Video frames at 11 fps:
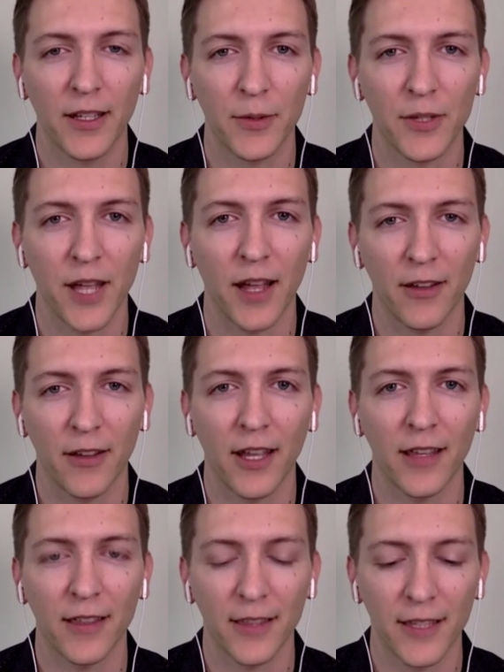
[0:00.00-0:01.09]
it was like,
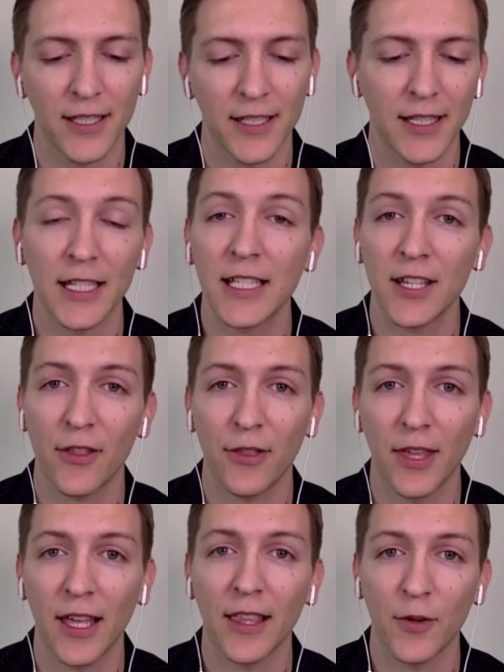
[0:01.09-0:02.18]
okay, this is a
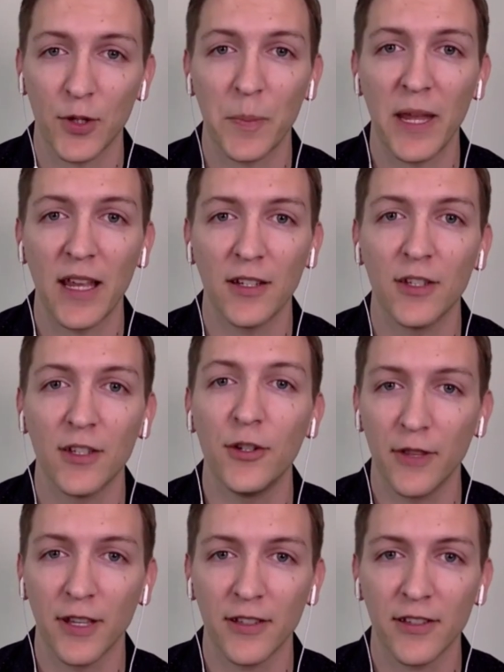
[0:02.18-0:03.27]
thing that was made to
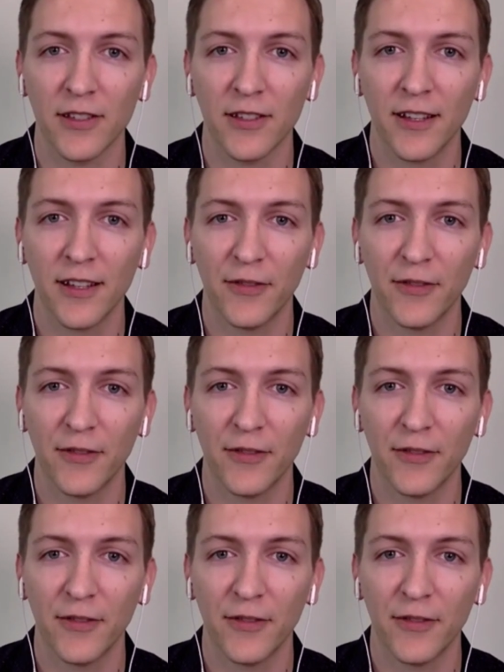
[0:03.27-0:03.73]
do this